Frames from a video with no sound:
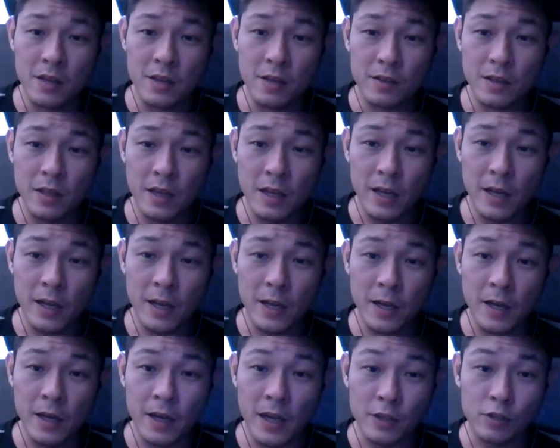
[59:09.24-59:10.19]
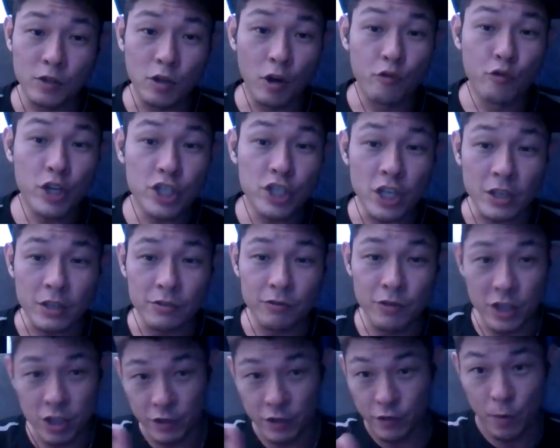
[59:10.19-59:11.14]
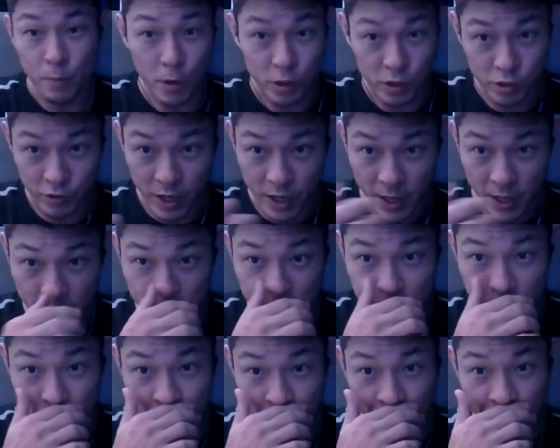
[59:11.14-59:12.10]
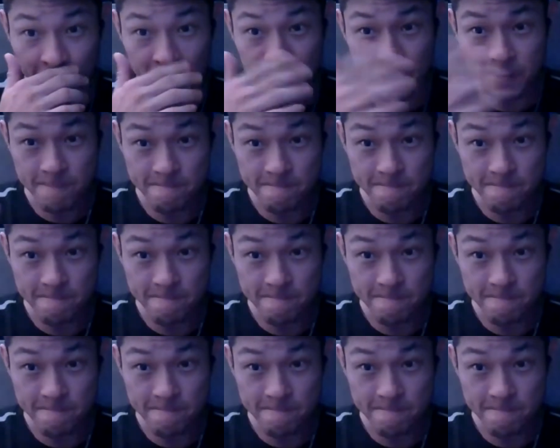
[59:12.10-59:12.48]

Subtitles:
I saw Richard from Australia, Richard Fagan.